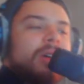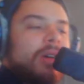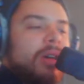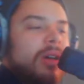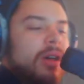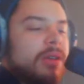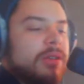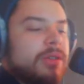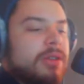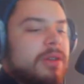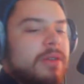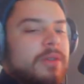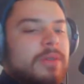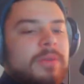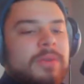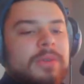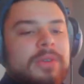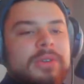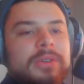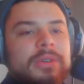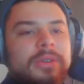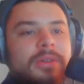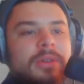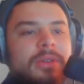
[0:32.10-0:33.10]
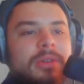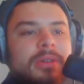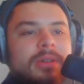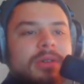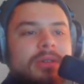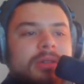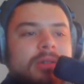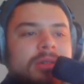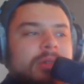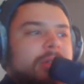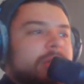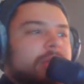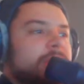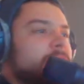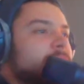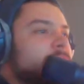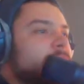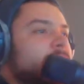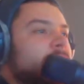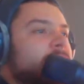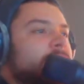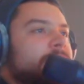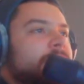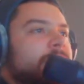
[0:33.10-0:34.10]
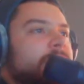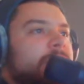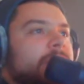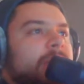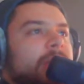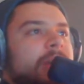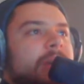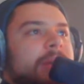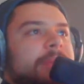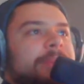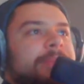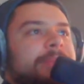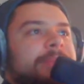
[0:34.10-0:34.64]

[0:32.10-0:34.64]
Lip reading: How's everyone doing on this fine Sunday?